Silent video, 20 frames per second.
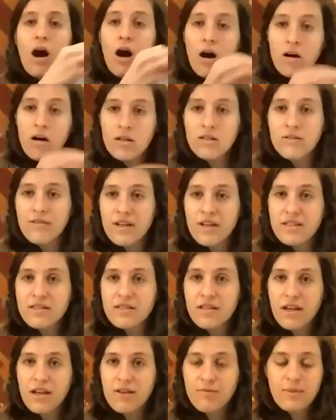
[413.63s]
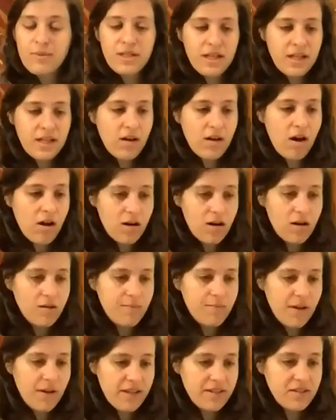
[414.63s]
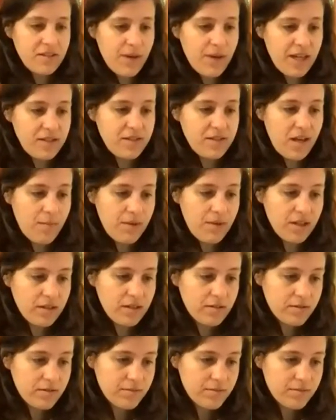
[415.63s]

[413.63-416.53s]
All of us have been hit hard by this pandemic,